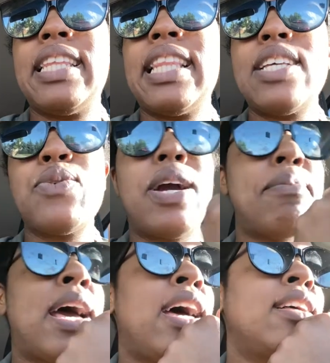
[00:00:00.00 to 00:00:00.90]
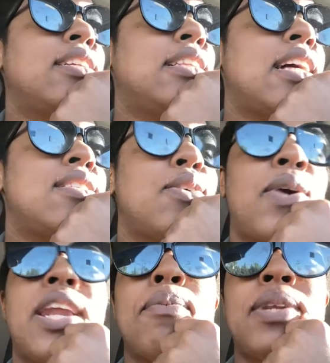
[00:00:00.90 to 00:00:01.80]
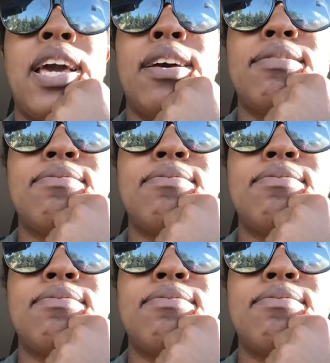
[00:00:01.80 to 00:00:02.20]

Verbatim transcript: that's where I'm at. That's the weight update.